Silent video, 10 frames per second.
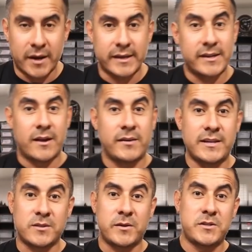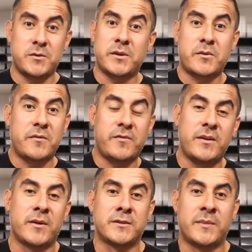But you know, he's only doing three
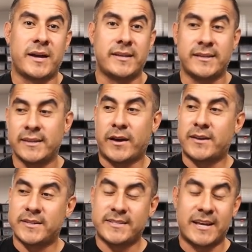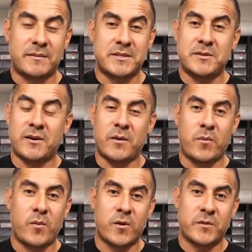females, man. And if I could just get him to do a
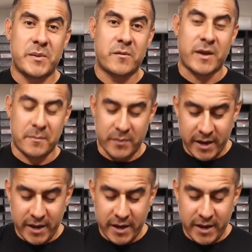couple more, it'd be great.